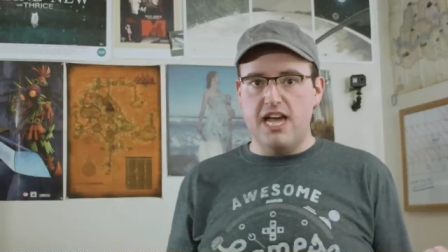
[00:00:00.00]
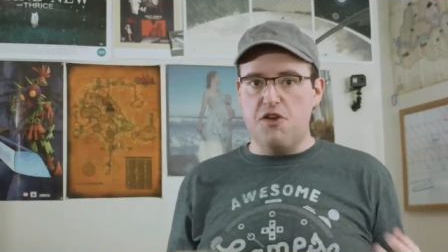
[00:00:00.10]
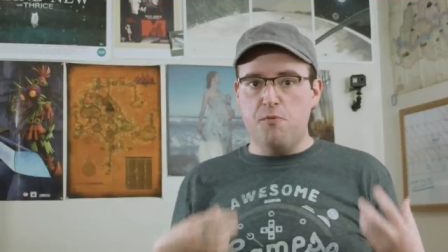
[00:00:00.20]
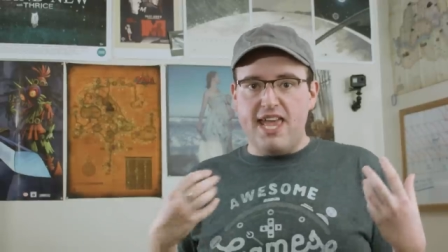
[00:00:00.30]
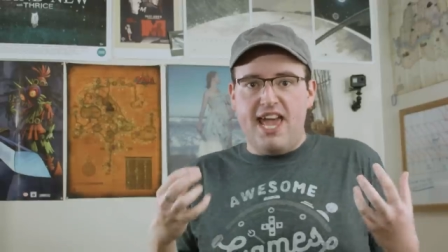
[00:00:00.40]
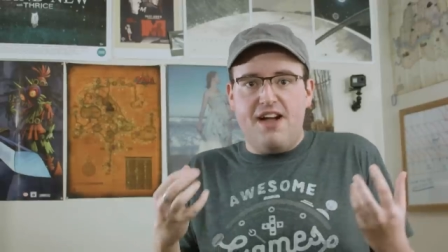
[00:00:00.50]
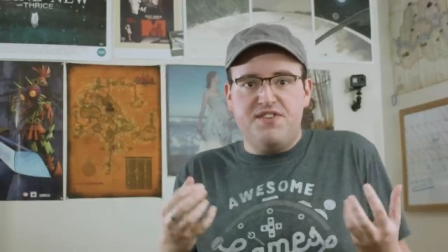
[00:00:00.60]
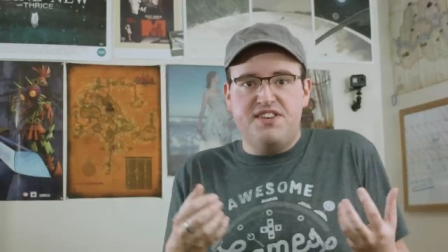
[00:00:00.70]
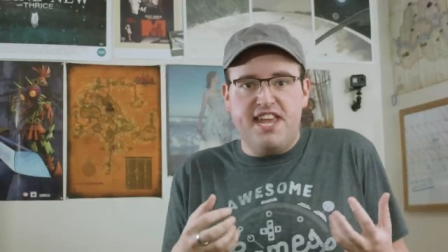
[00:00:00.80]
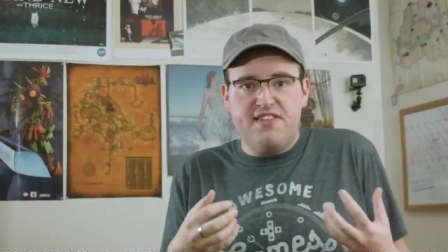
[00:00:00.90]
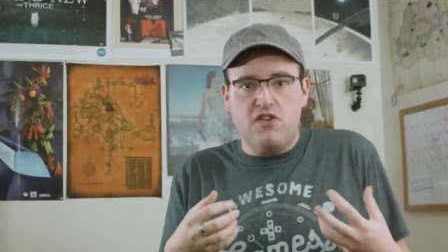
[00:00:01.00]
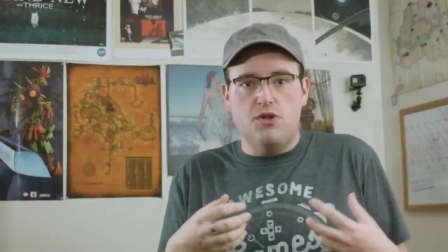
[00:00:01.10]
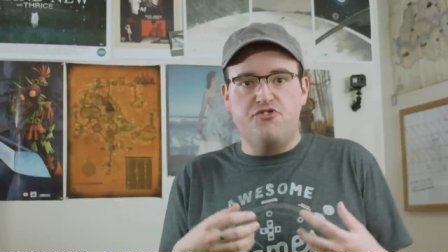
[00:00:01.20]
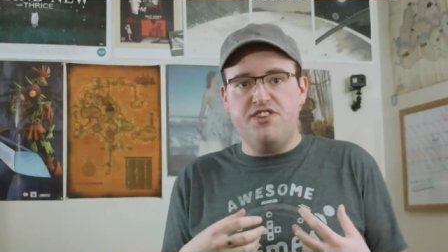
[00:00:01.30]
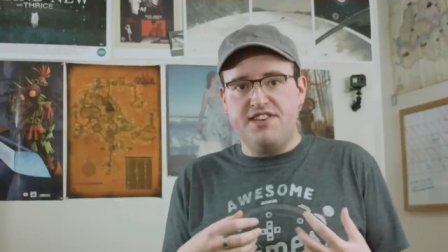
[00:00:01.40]
and we have to take the
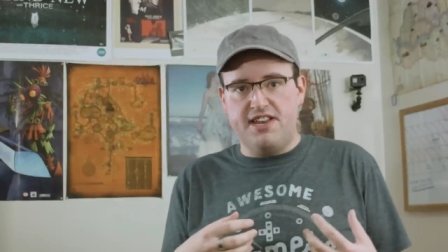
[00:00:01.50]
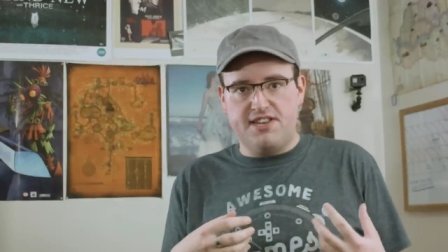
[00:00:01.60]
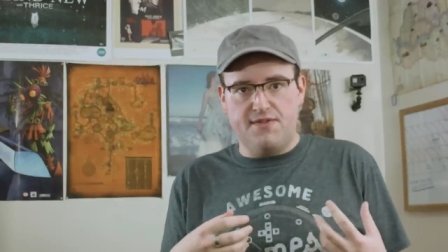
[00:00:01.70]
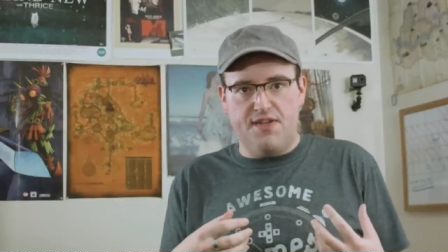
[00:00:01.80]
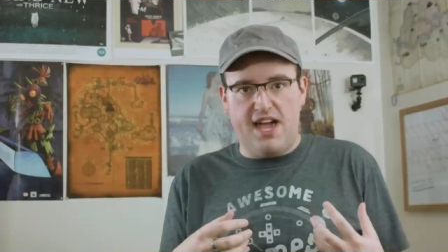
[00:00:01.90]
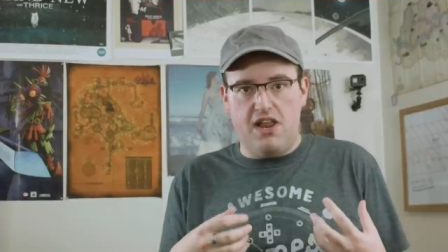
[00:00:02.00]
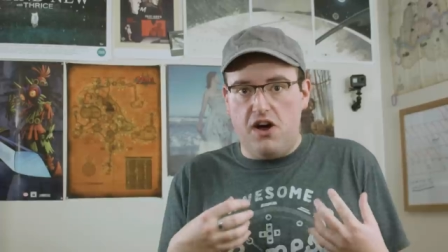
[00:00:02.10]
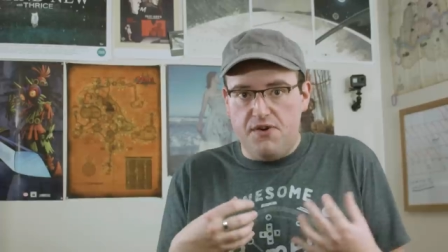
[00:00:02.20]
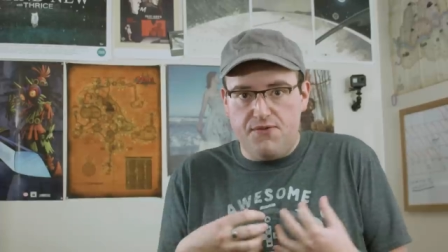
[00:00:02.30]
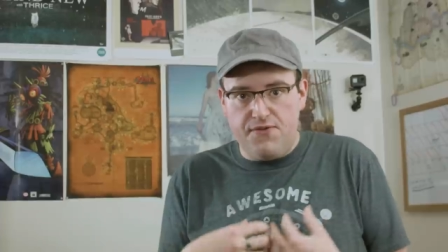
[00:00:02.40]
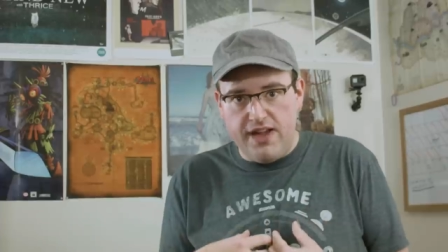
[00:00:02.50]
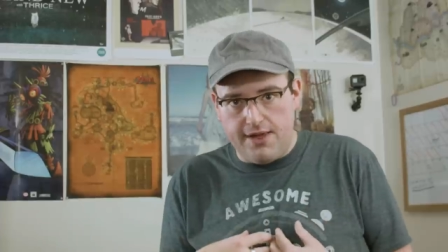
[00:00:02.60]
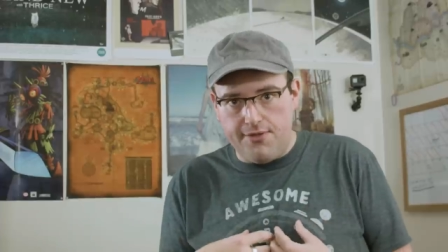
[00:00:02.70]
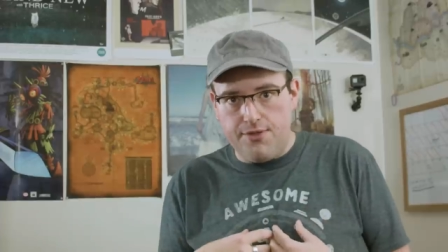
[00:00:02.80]
logistics of that on faith.